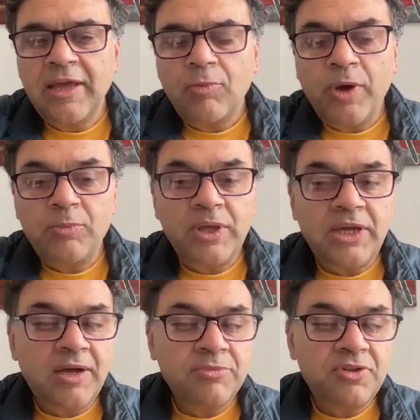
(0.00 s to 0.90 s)
when we
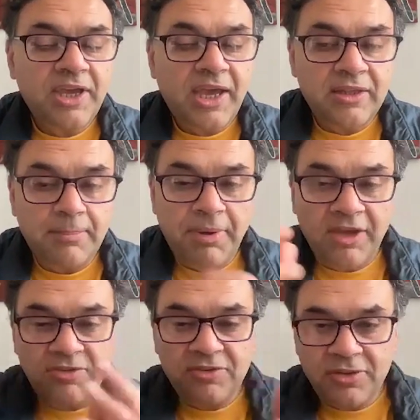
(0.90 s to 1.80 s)
come together,
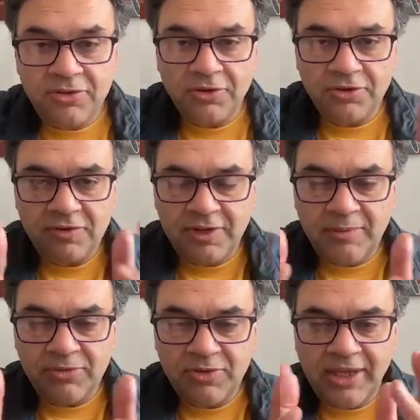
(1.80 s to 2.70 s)
patients and doctors
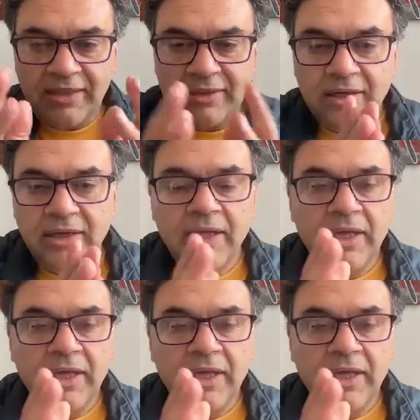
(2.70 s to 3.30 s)
come together,